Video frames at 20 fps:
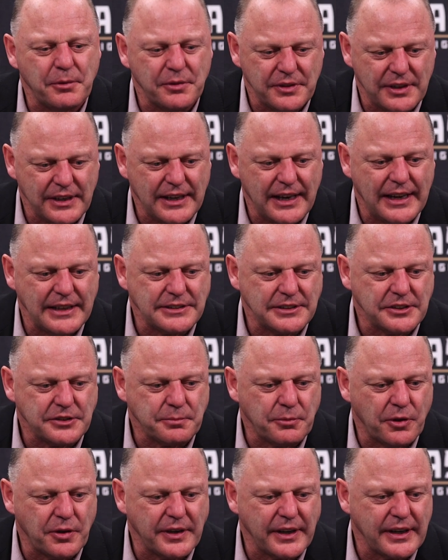about the guys this
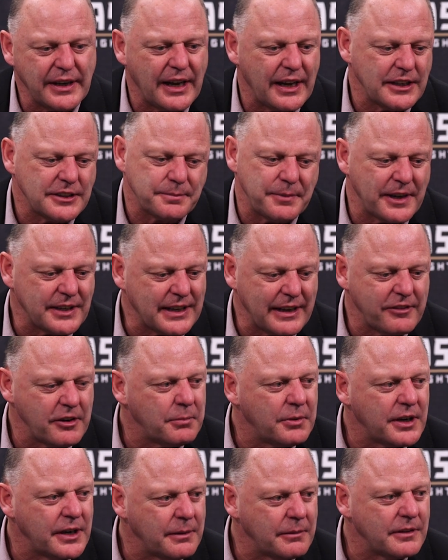morning, and I expect
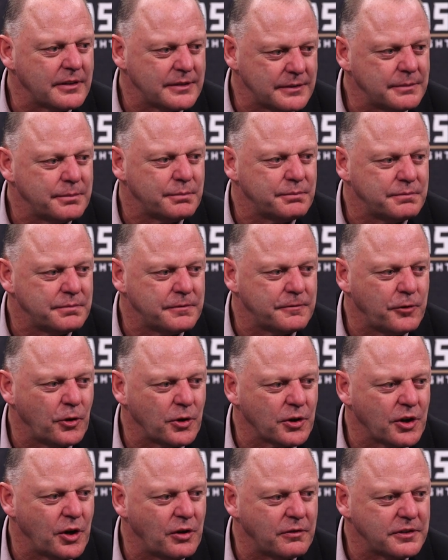everybody
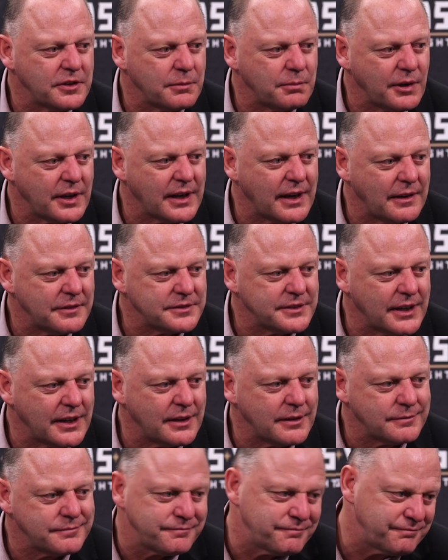full go for the playoffs now.